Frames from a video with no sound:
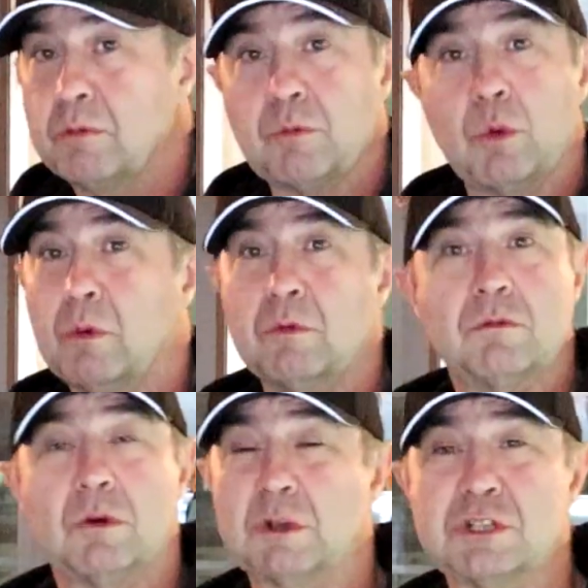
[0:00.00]

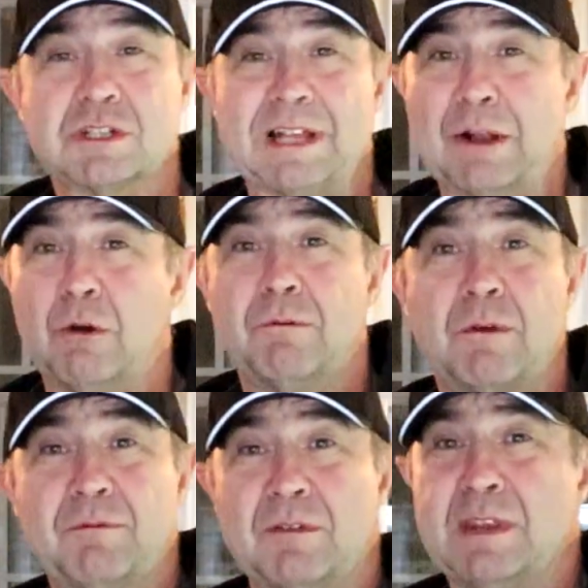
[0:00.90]
we'll just let it go
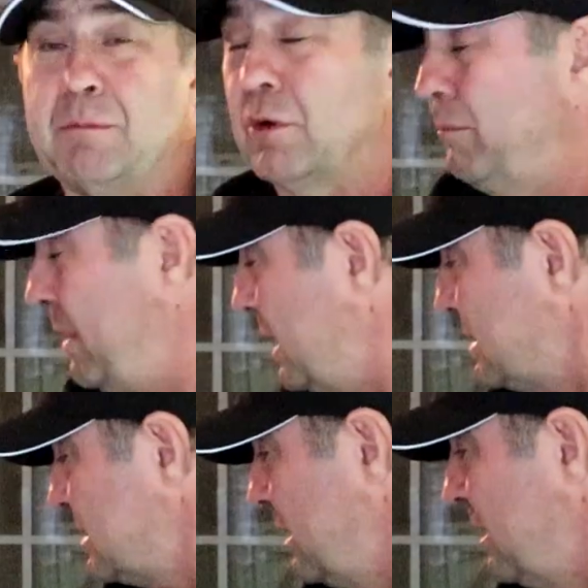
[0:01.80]
for 15 more
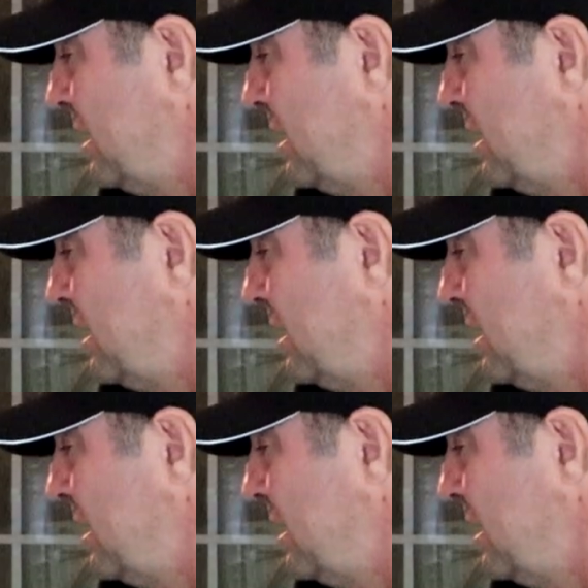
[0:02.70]
minutes,